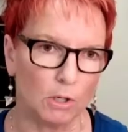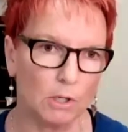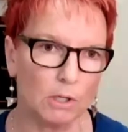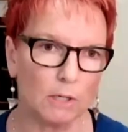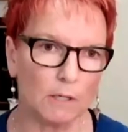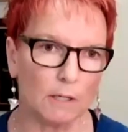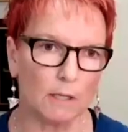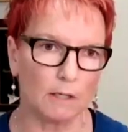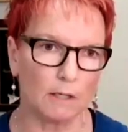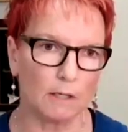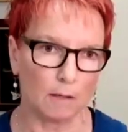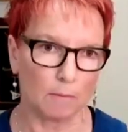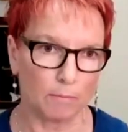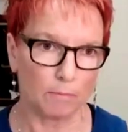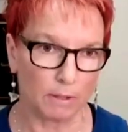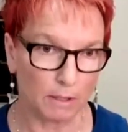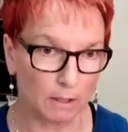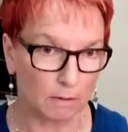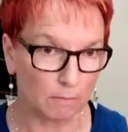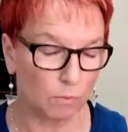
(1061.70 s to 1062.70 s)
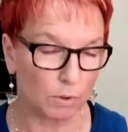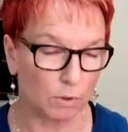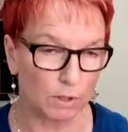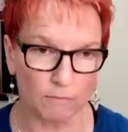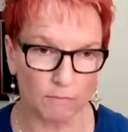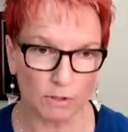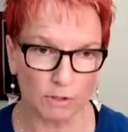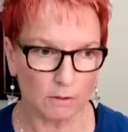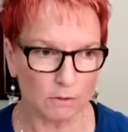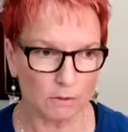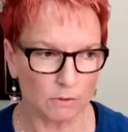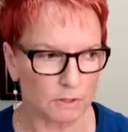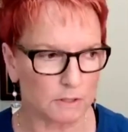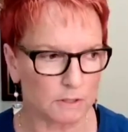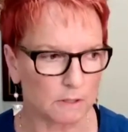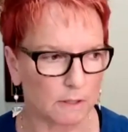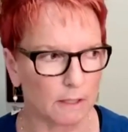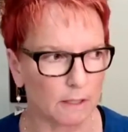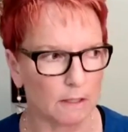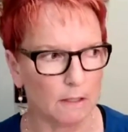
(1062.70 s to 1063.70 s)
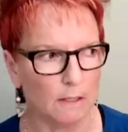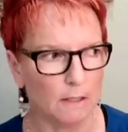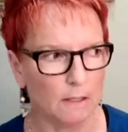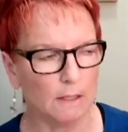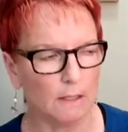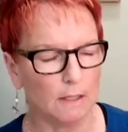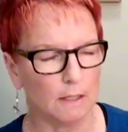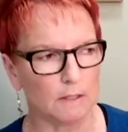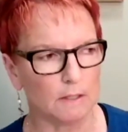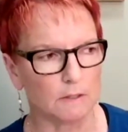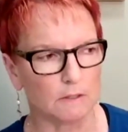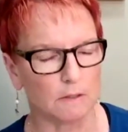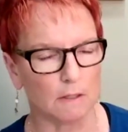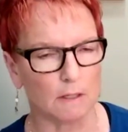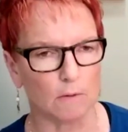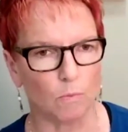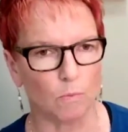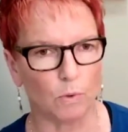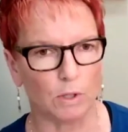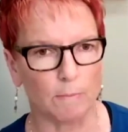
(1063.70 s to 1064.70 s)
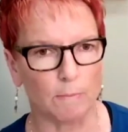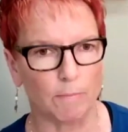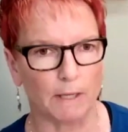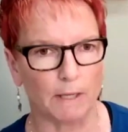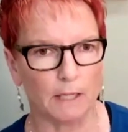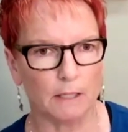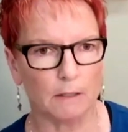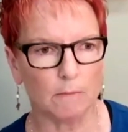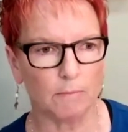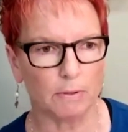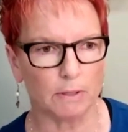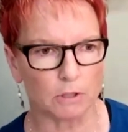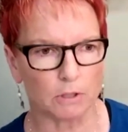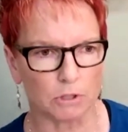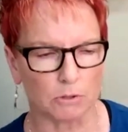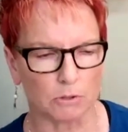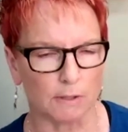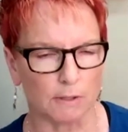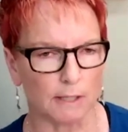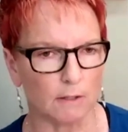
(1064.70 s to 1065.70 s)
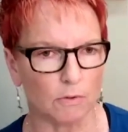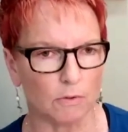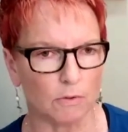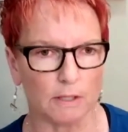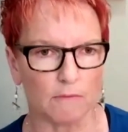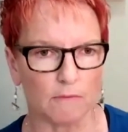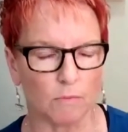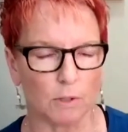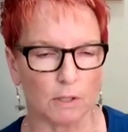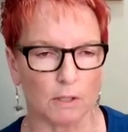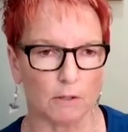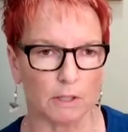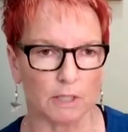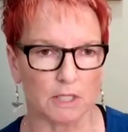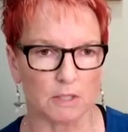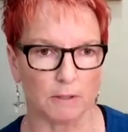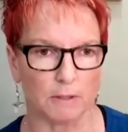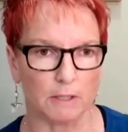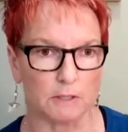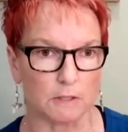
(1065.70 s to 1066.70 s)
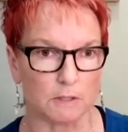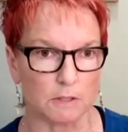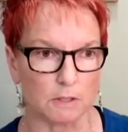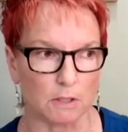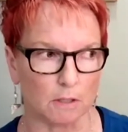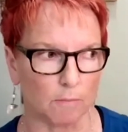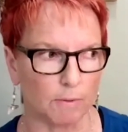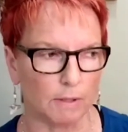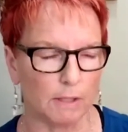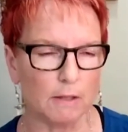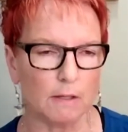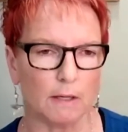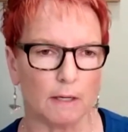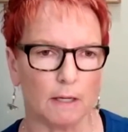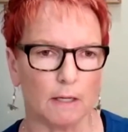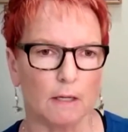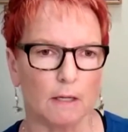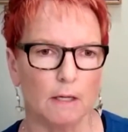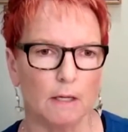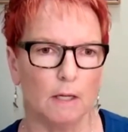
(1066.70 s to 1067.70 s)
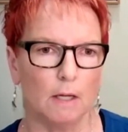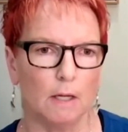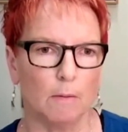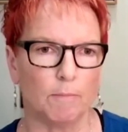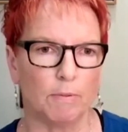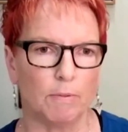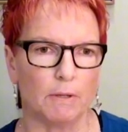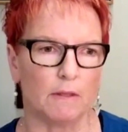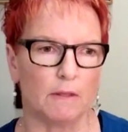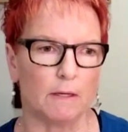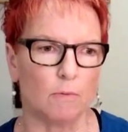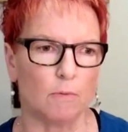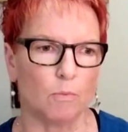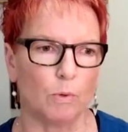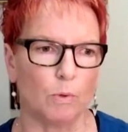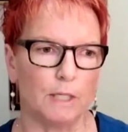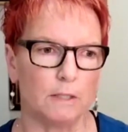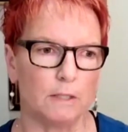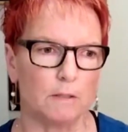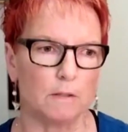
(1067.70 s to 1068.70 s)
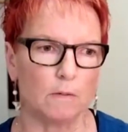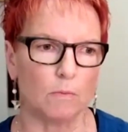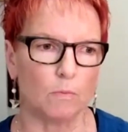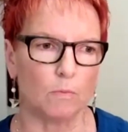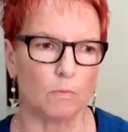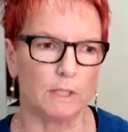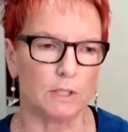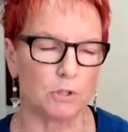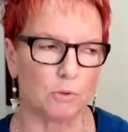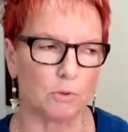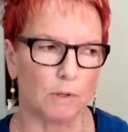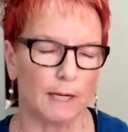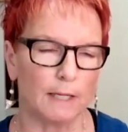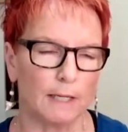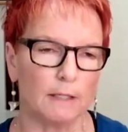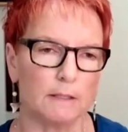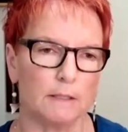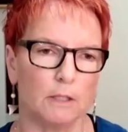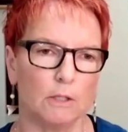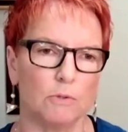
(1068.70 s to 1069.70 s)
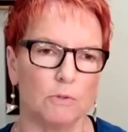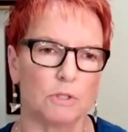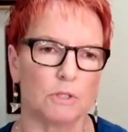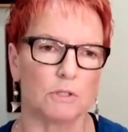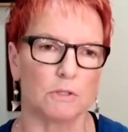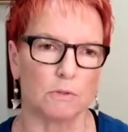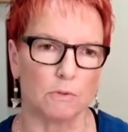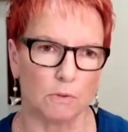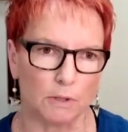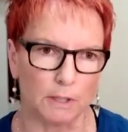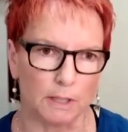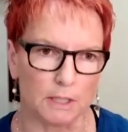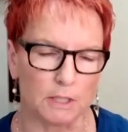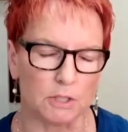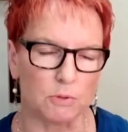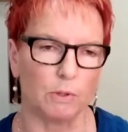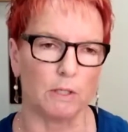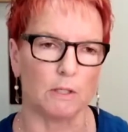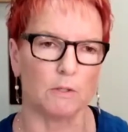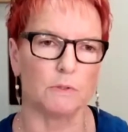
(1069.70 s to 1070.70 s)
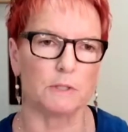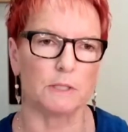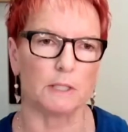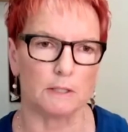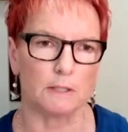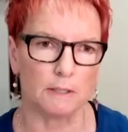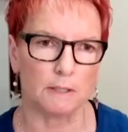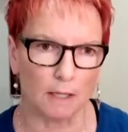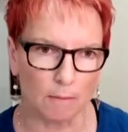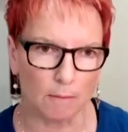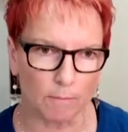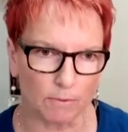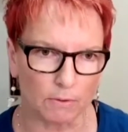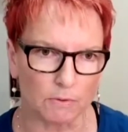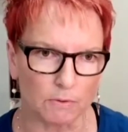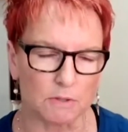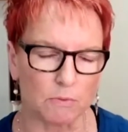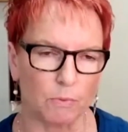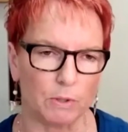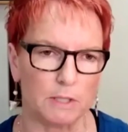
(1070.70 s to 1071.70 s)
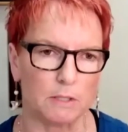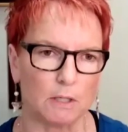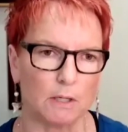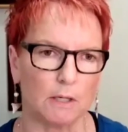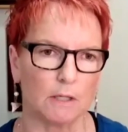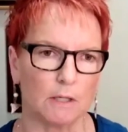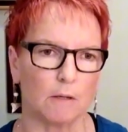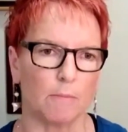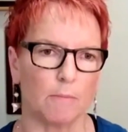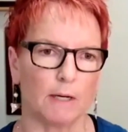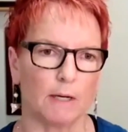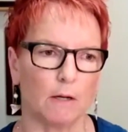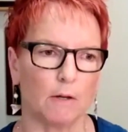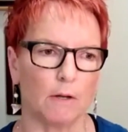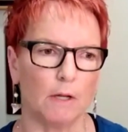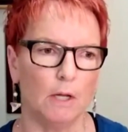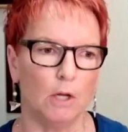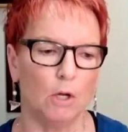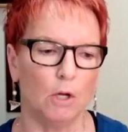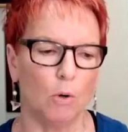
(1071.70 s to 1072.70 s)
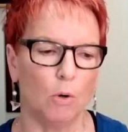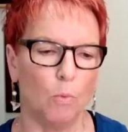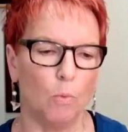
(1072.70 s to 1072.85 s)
marketing campaign, whatever that looks like, is that we paint a picture not only of what our experience is going to be like, but that we try to use stories, we use examples, we talk about